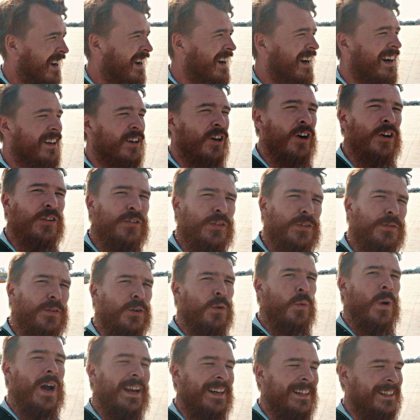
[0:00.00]
and also
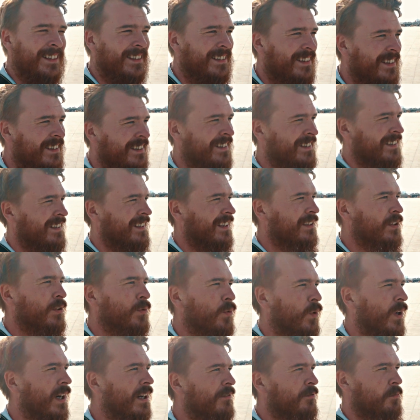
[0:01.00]
for weddings. This is
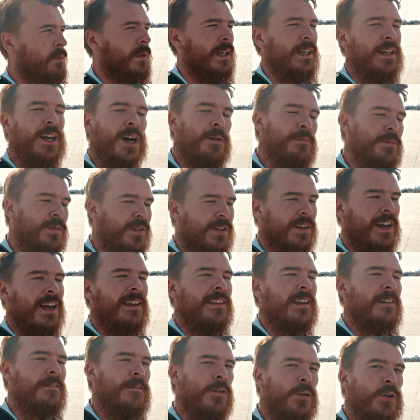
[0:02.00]
where everybody comes to get
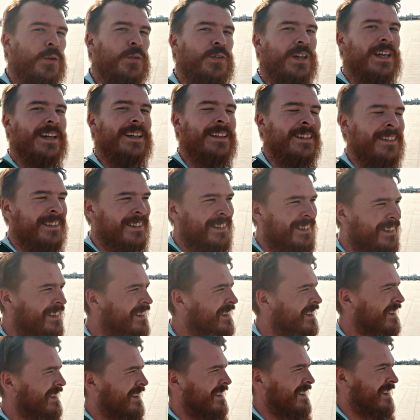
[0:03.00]
their photo taken
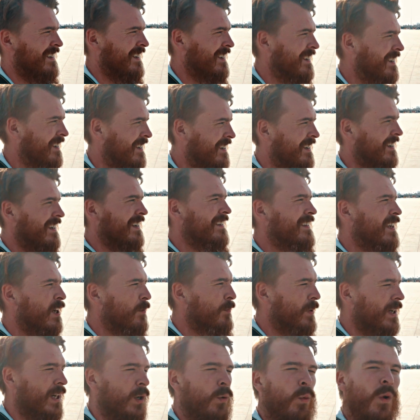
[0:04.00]
in their
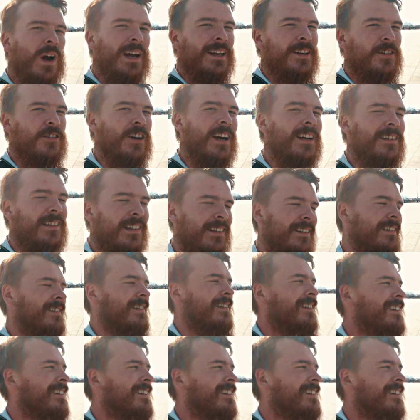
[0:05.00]
big white dresses.